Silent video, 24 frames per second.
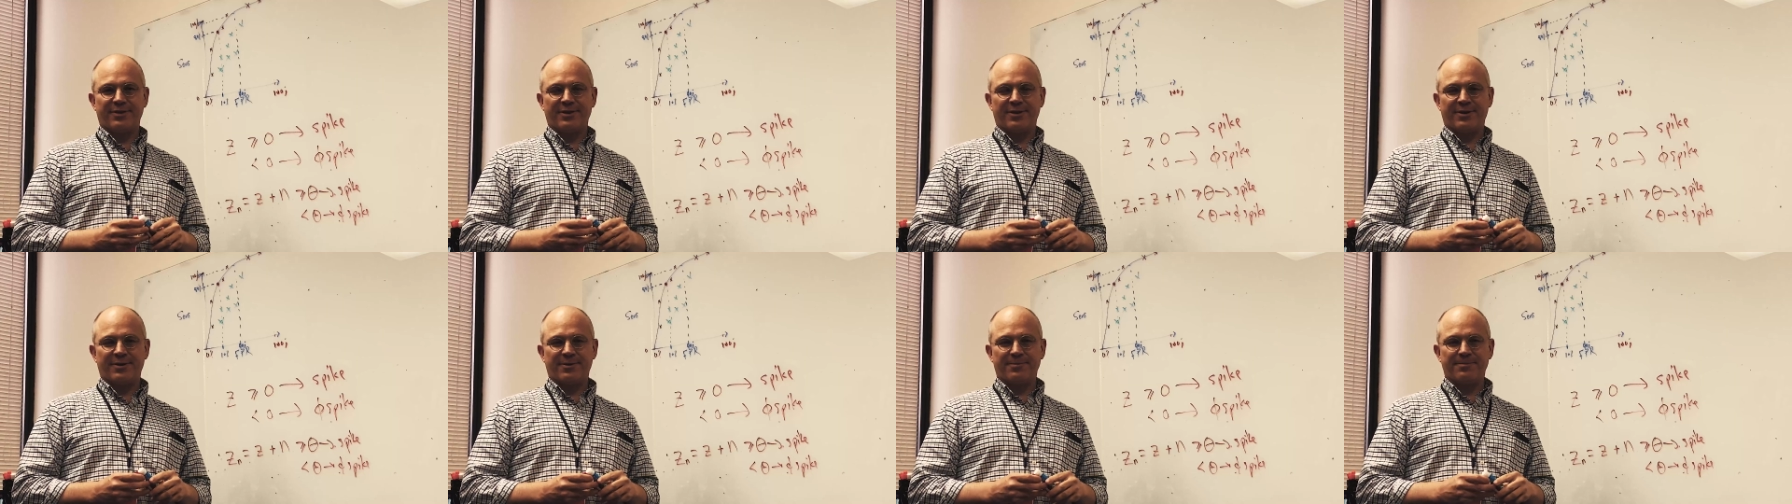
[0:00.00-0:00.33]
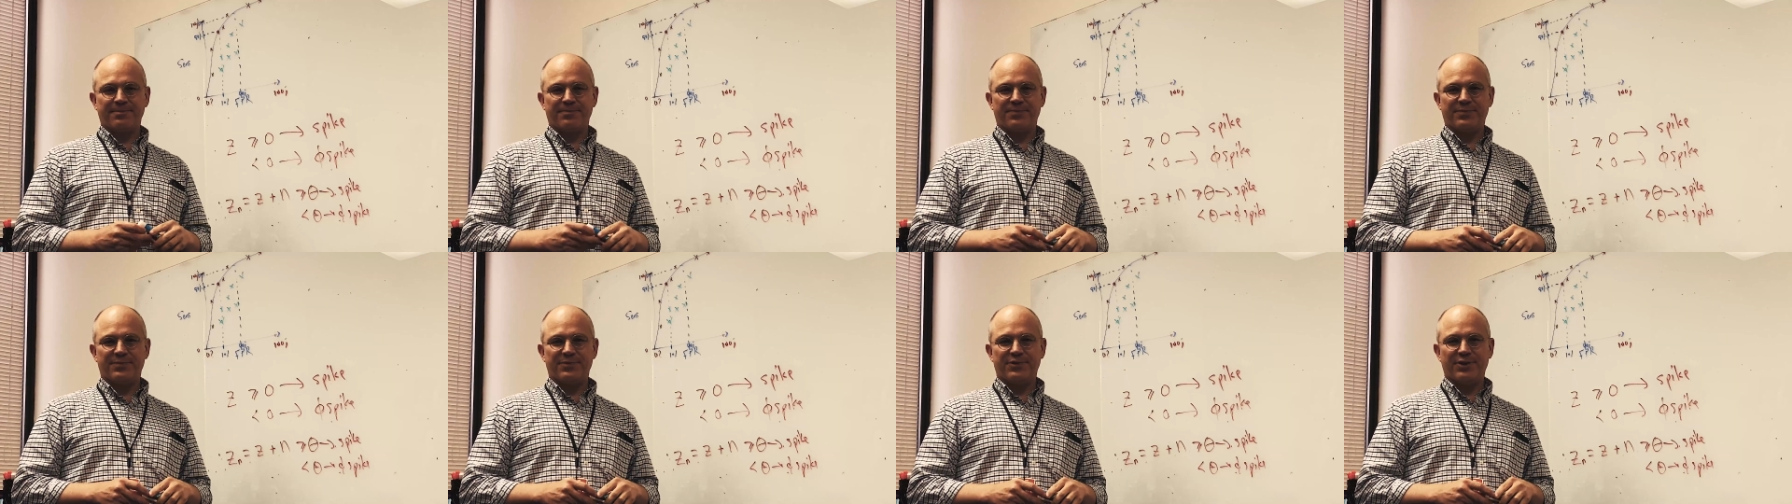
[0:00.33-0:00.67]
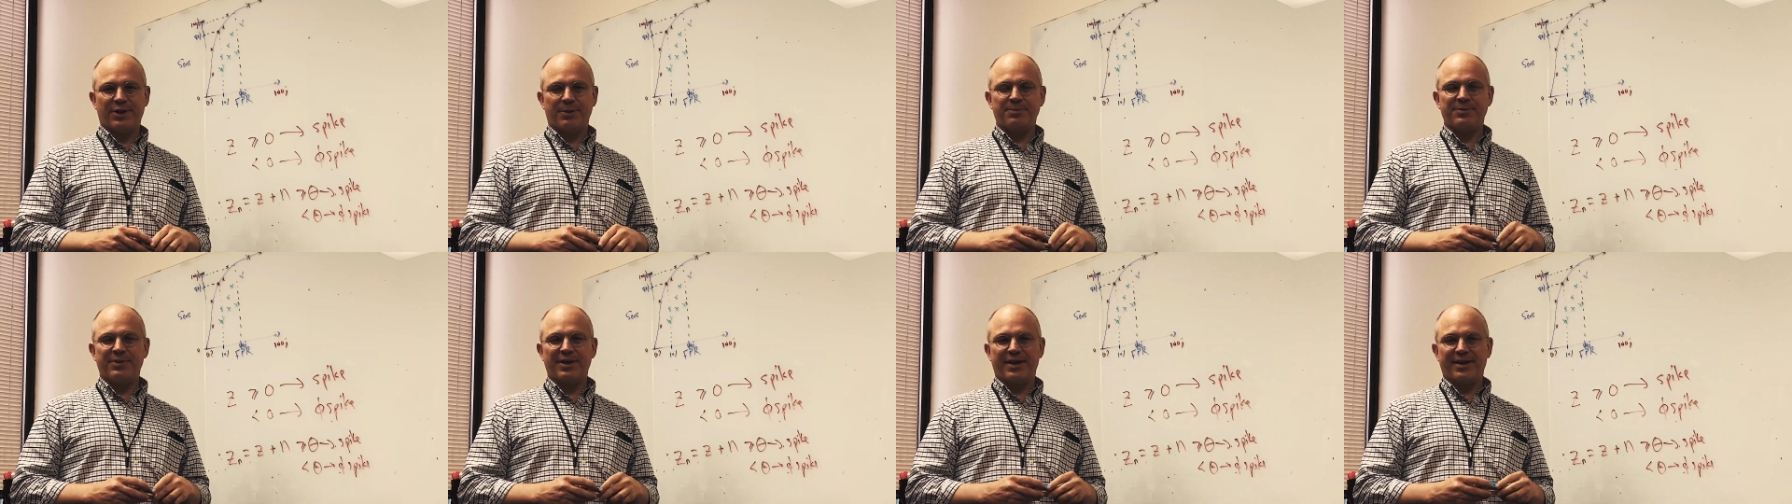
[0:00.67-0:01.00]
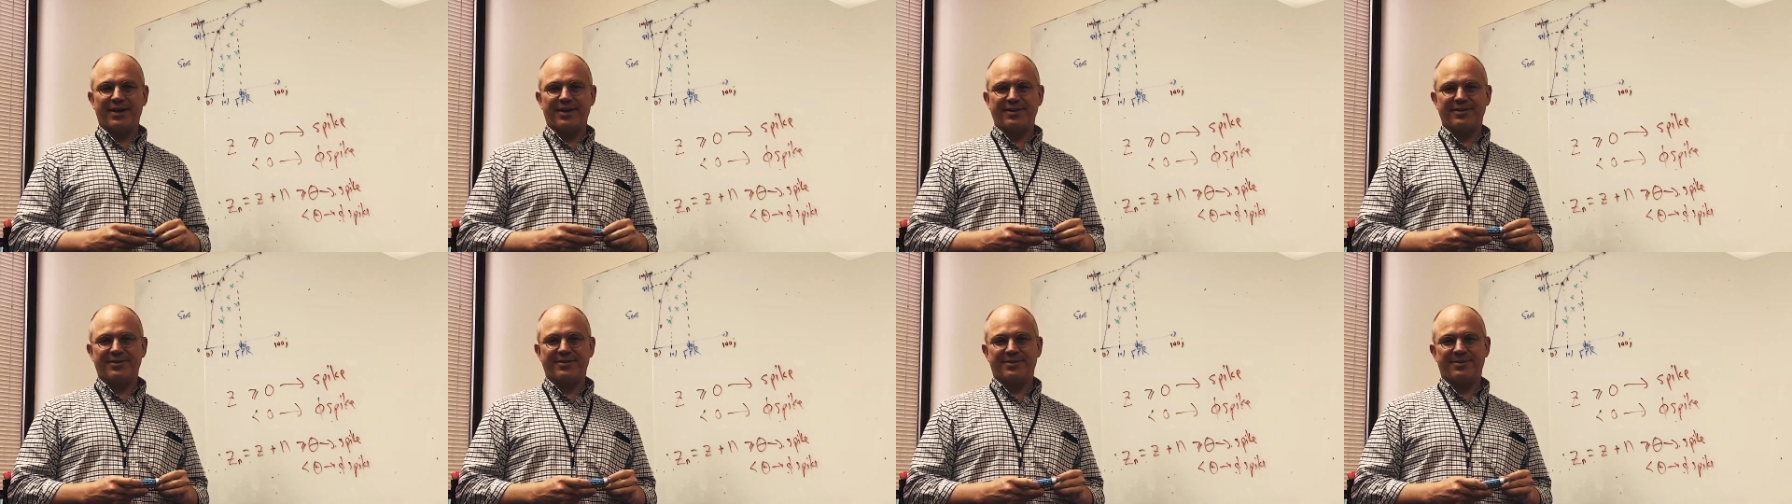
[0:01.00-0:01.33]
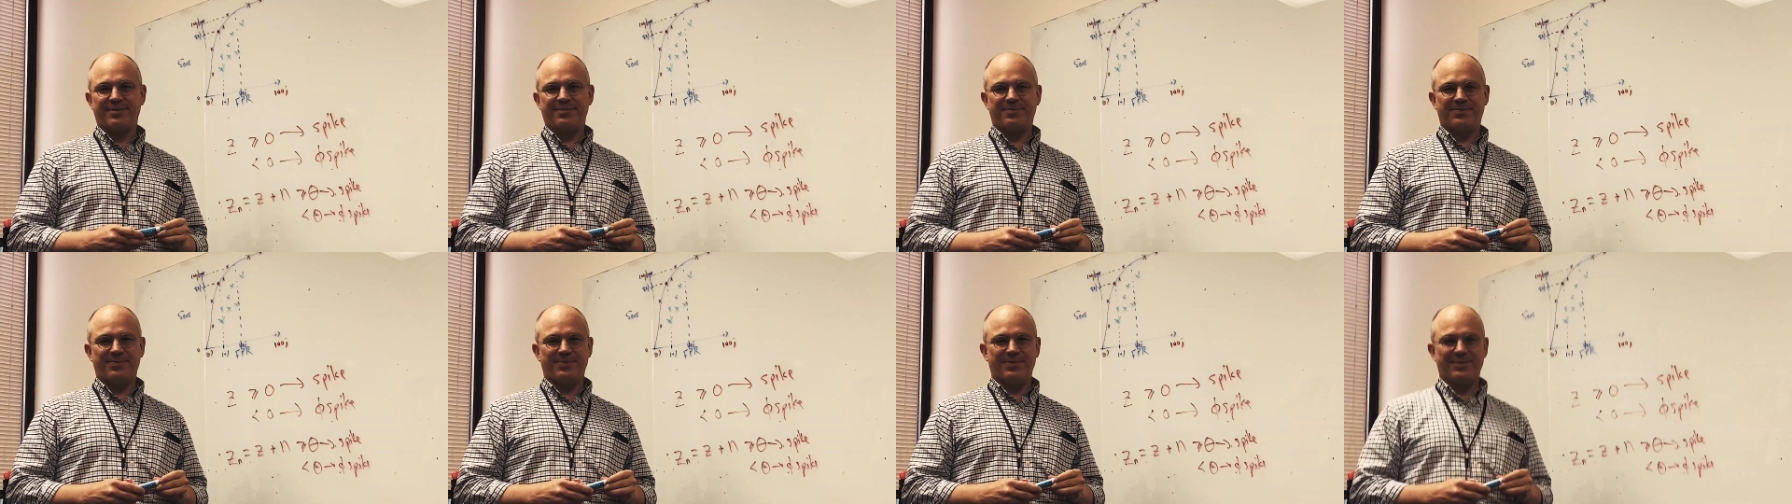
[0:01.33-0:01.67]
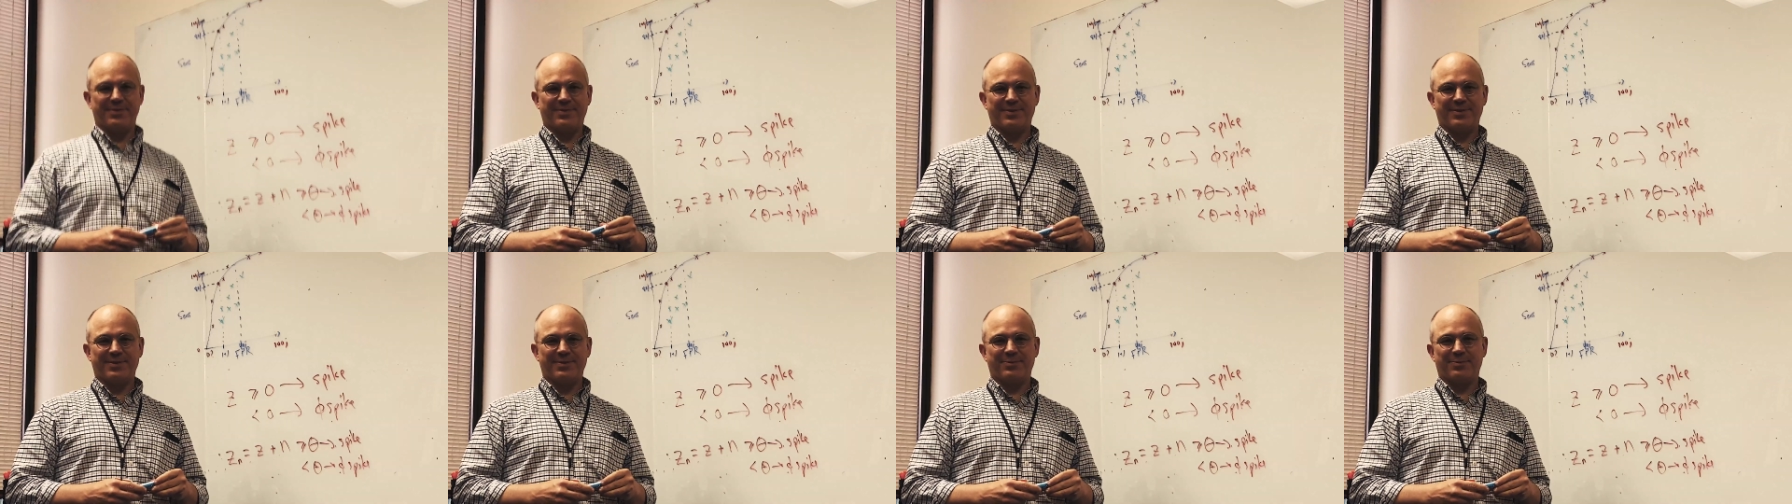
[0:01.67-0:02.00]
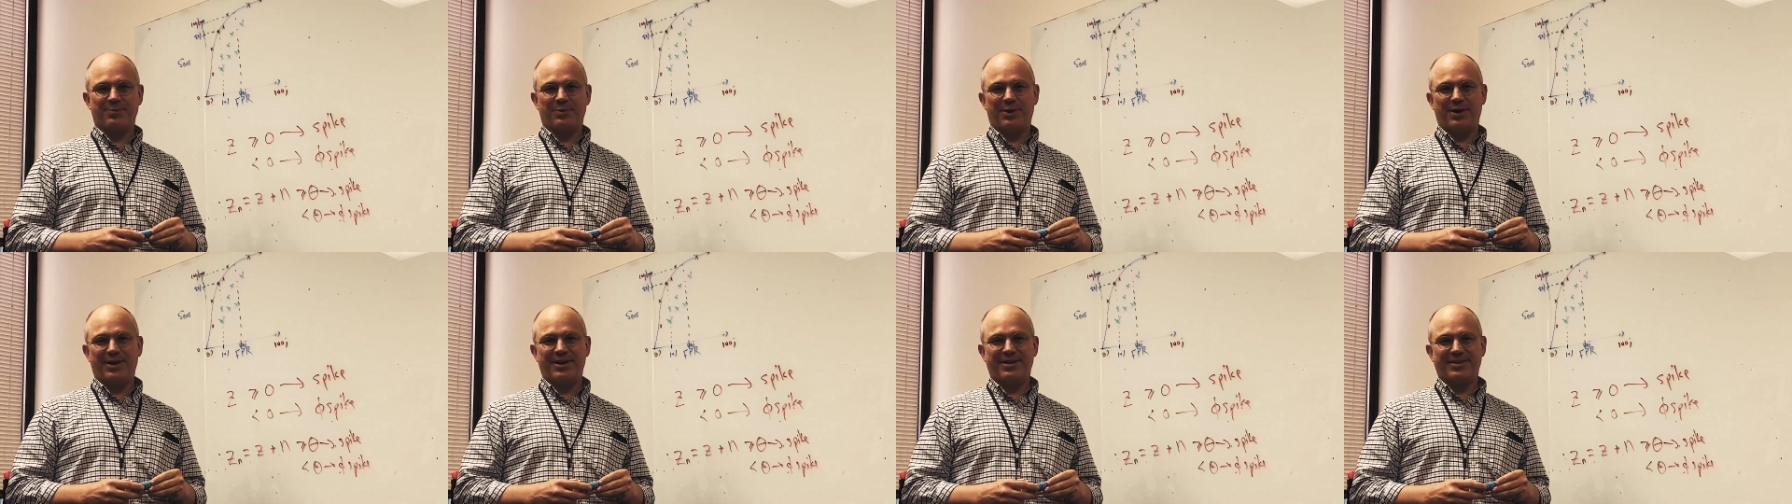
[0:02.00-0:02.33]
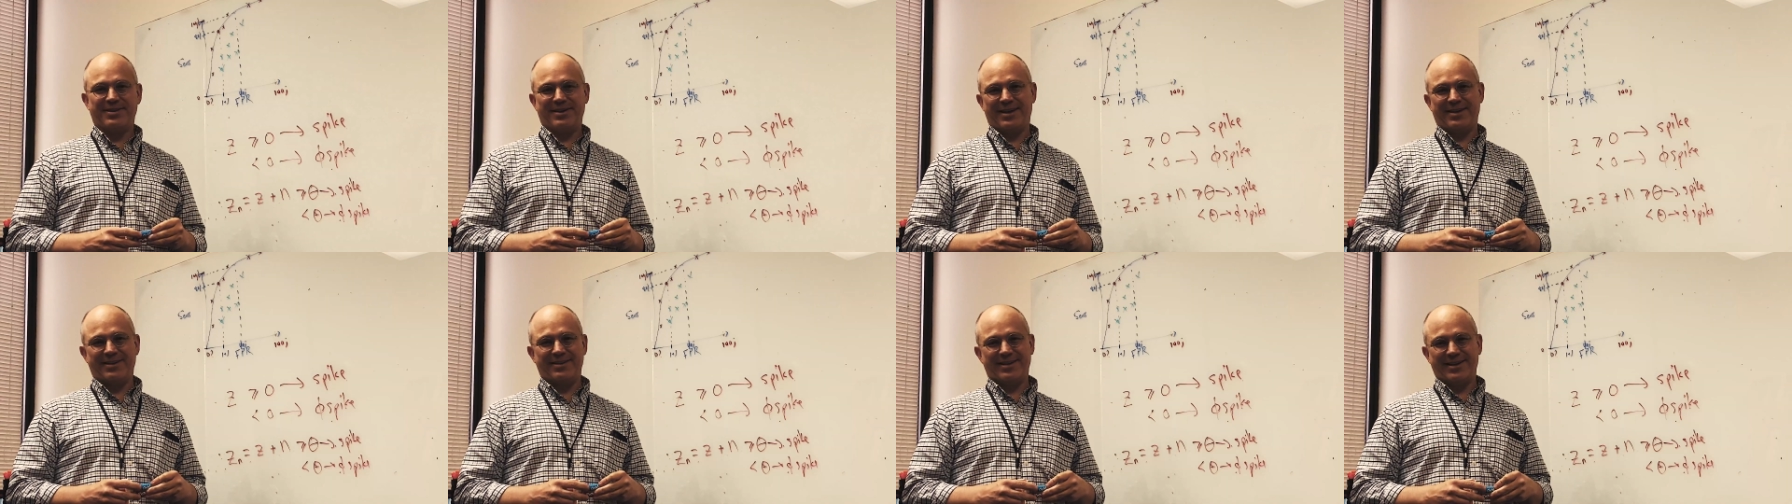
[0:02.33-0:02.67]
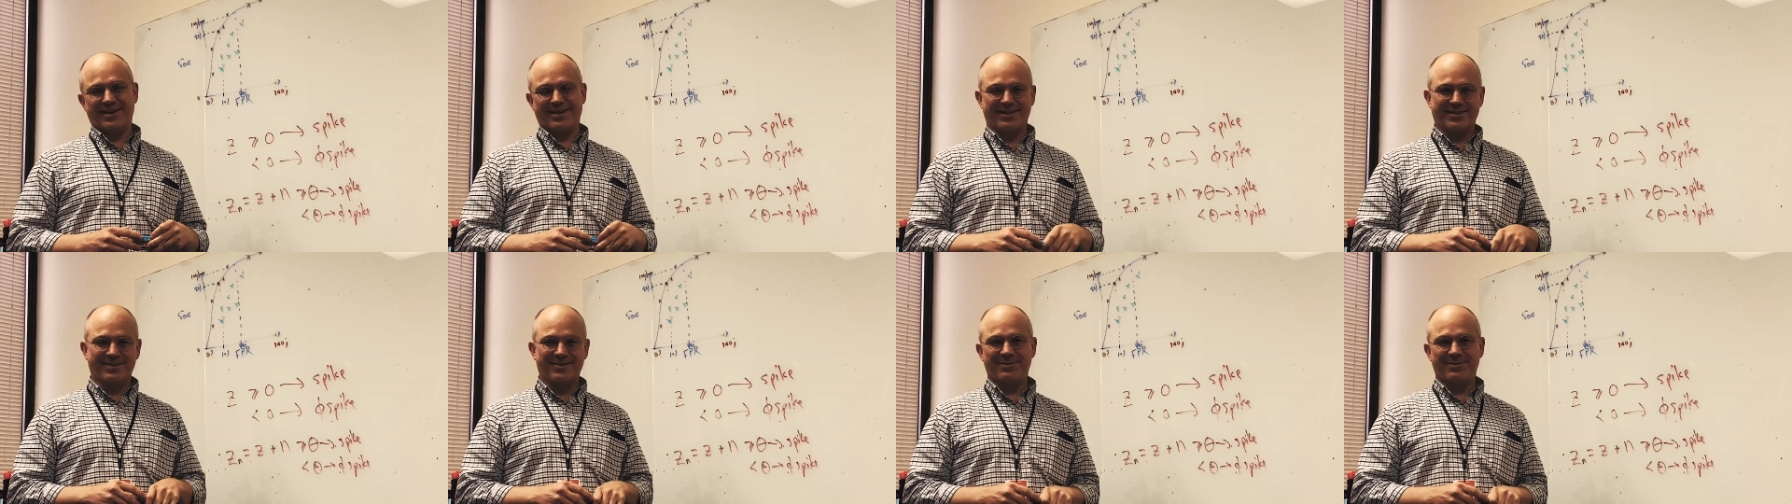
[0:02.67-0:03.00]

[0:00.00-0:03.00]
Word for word: you know some days one attending